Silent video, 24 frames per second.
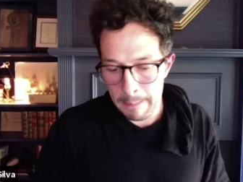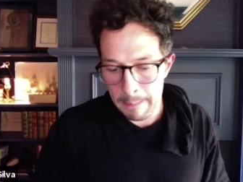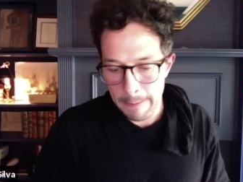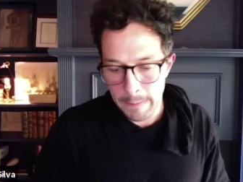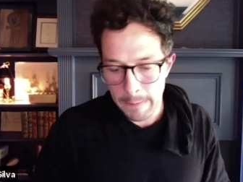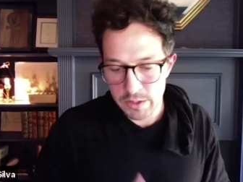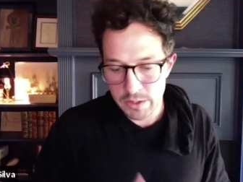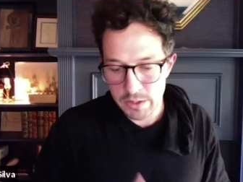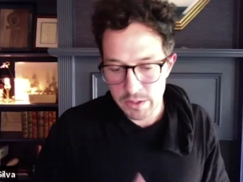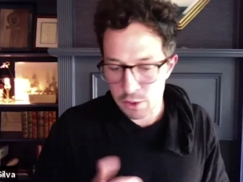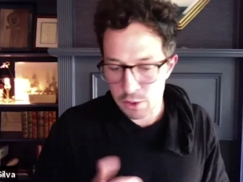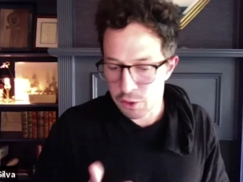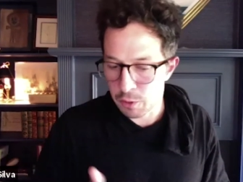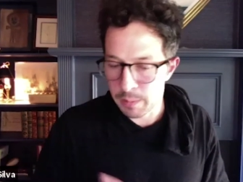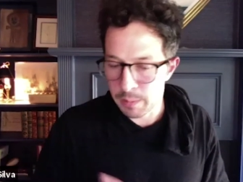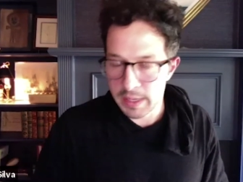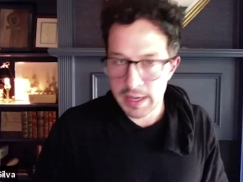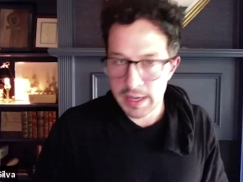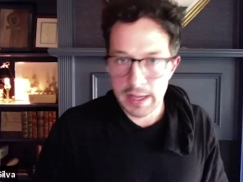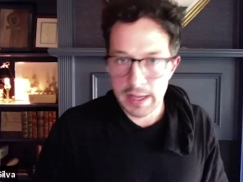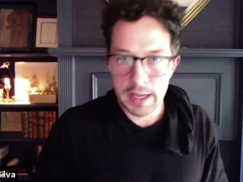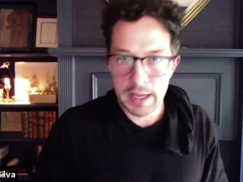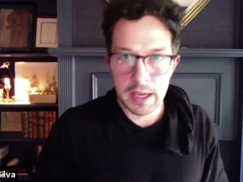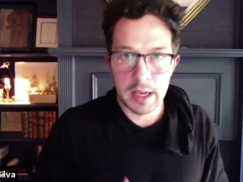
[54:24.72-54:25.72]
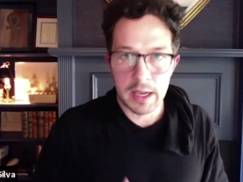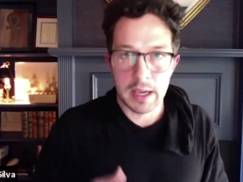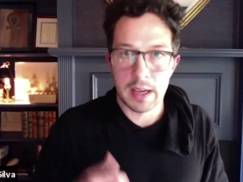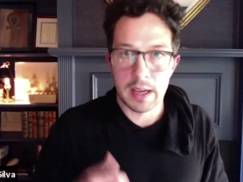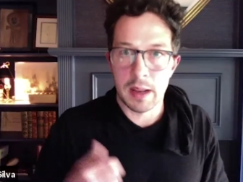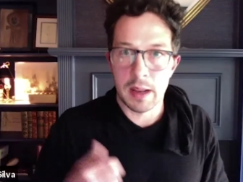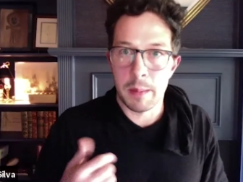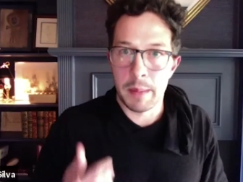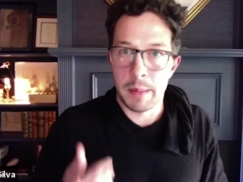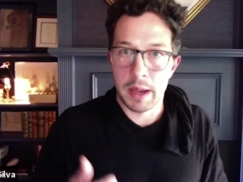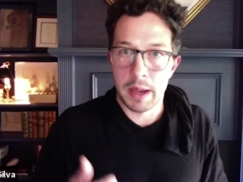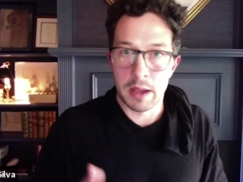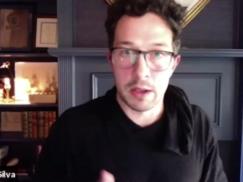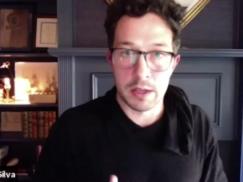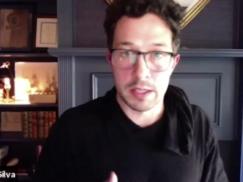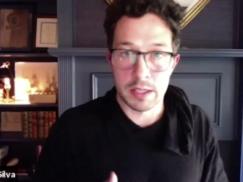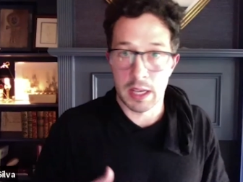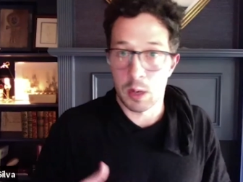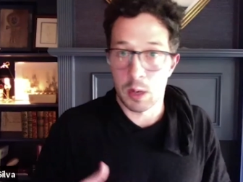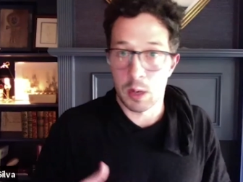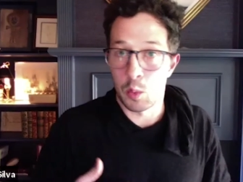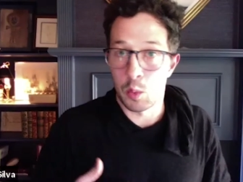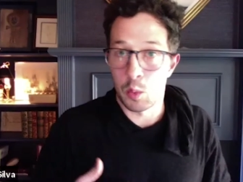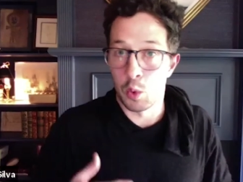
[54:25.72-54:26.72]
social media and the mailers,
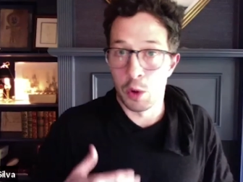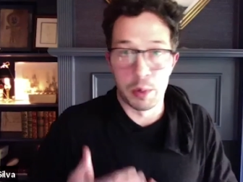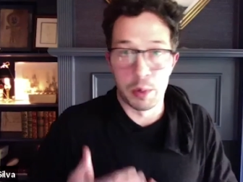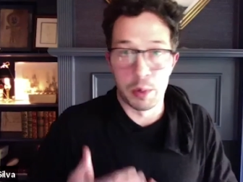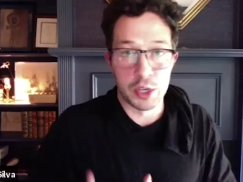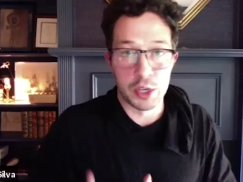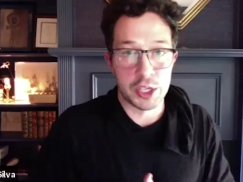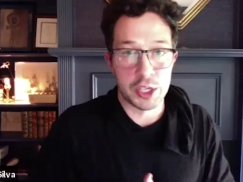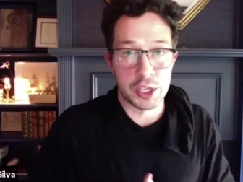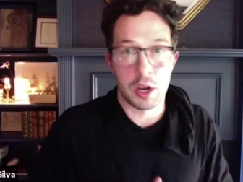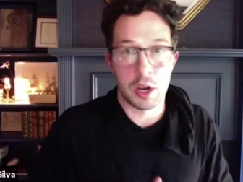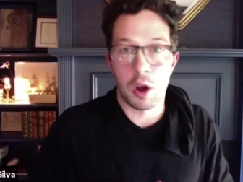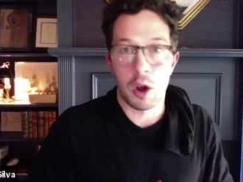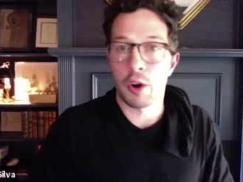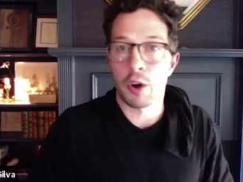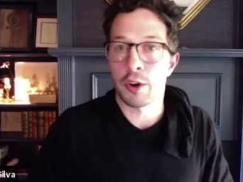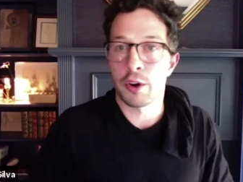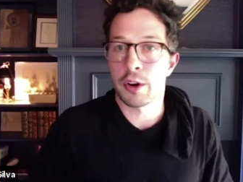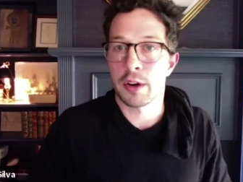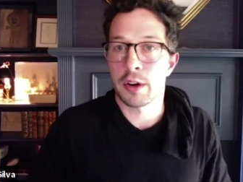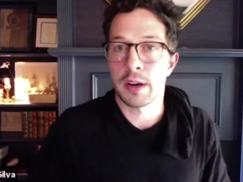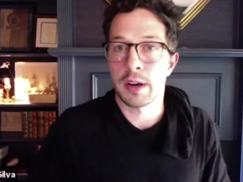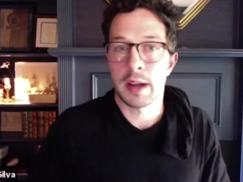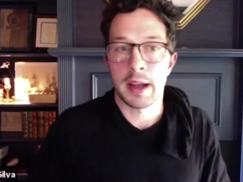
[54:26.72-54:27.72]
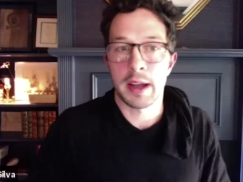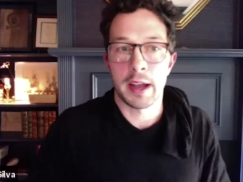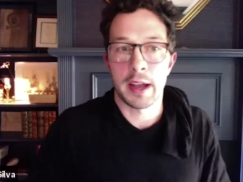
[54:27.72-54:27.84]
like, we're pushing harder.